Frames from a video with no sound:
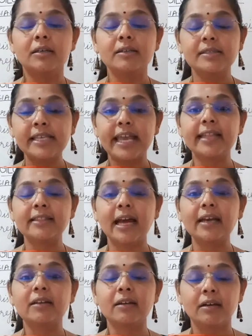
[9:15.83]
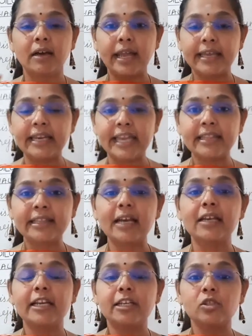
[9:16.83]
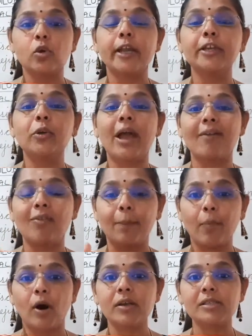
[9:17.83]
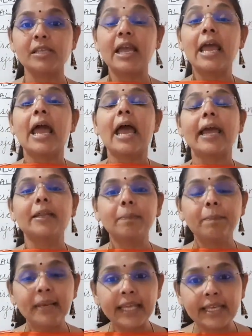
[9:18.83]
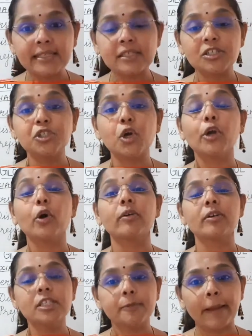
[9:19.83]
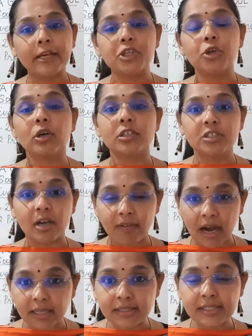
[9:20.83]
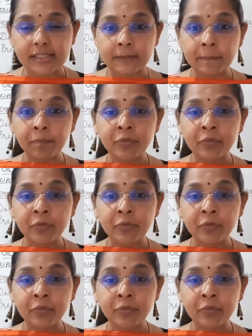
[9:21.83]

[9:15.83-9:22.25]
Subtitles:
saying that, agreeing that it is going to have a pause. And please show your respect to your Jawans.